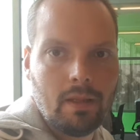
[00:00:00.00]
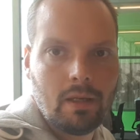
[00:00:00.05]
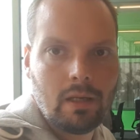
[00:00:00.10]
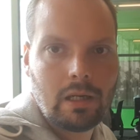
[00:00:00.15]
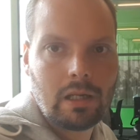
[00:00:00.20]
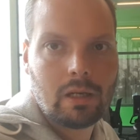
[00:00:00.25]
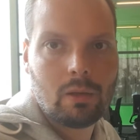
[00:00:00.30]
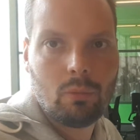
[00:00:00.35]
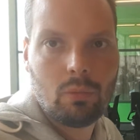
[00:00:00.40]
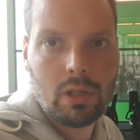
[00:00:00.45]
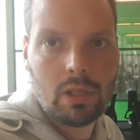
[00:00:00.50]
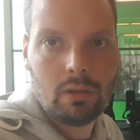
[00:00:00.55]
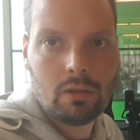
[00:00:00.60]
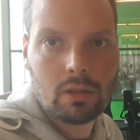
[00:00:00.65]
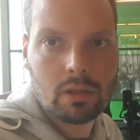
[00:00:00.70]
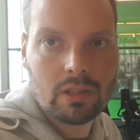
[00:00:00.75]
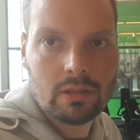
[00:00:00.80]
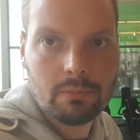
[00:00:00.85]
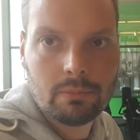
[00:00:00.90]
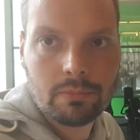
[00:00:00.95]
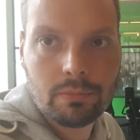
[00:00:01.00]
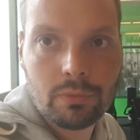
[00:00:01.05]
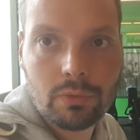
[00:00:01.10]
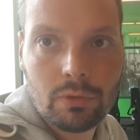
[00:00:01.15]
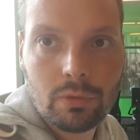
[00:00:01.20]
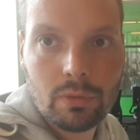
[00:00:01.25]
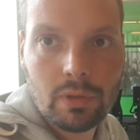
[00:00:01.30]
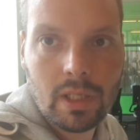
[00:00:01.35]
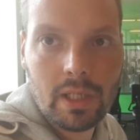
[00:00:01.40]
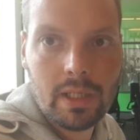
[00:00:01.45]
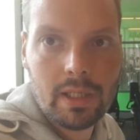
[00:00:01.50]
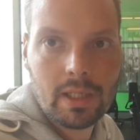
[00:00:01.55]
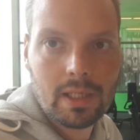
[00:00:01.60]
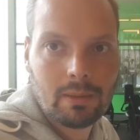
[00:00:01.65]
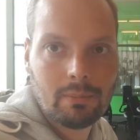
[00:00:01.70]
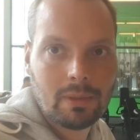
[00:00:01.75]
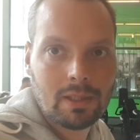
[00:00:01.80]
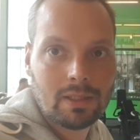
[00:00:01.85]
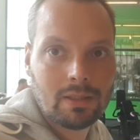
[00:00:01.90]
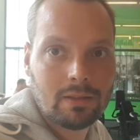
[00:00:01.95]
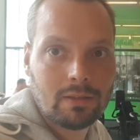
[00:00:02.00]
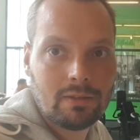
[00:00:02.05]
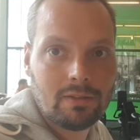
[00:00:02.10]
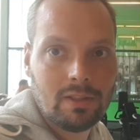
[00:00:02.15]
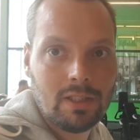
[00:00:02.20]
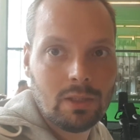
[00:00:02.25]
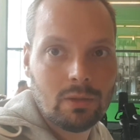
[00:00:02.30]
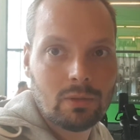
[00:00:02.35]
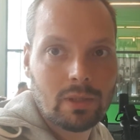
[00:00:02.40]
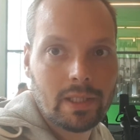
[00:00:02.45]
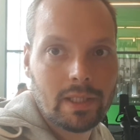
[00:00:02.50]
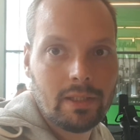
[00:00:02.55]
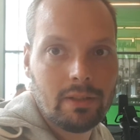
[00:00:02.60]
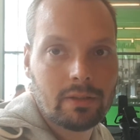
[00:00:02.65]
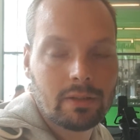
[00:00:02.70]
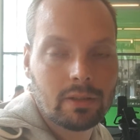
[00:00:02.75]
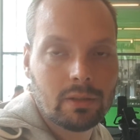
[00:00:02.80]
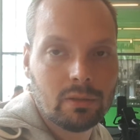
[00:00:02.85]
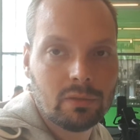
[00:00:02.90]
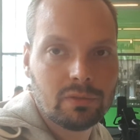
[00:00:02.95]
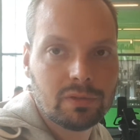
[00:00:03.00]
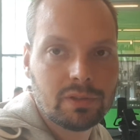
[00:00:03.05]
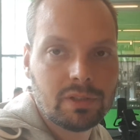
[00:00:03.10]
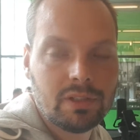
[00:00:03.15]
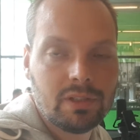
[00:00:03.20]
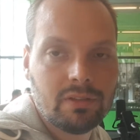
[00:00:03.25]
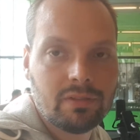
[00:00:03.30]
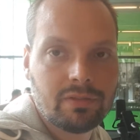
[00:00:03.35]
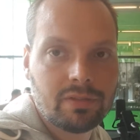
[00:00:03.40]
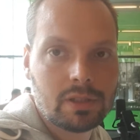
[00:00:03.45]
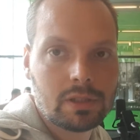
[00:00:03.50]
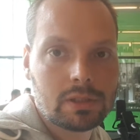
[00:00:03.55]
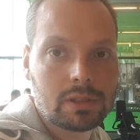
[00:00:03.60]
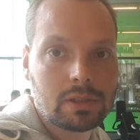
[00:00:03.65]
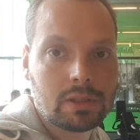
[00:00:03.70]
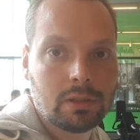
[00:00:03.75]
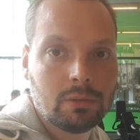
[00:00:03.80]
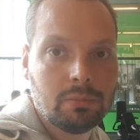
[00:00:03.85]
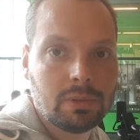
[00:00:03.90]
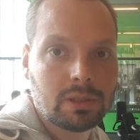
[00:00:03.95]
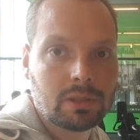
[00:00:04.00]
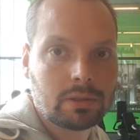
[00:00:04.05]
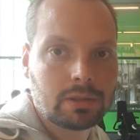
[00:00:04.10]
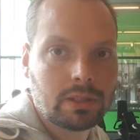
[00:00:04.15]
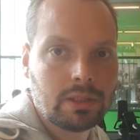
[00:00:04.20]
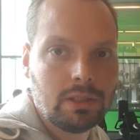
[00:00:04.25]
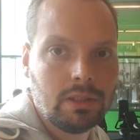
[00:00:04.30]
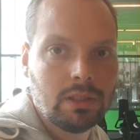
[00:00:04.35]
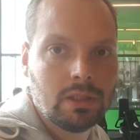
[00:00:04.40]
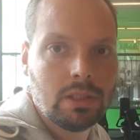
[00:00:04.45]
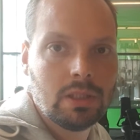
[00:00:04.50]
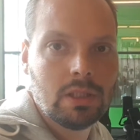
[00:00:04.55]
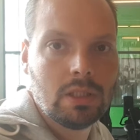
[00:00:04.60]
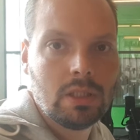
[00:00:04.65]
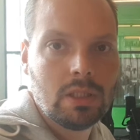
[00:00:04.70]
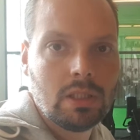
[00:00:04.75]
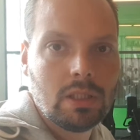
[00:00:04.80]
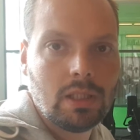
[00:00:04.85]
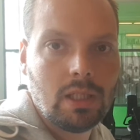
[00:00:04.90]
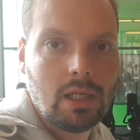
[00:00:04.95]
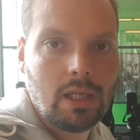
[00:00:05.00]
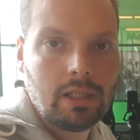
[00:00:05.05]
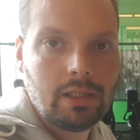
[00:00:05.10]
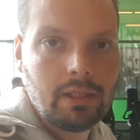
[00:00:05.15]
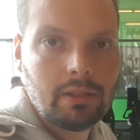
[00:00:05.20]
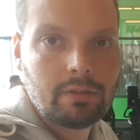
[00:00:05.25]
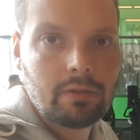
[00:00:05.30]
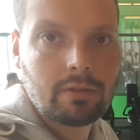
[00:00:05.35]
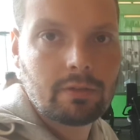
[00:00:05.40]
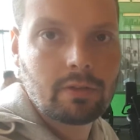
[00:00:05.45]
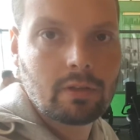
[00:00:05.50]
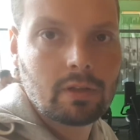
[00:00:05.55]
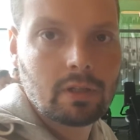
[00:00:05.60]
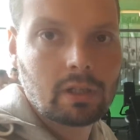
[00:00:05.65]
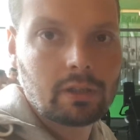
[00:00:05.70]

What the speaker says: Hello, welcome. Today I'm in TU Eindhoven in the vertical building, and this is an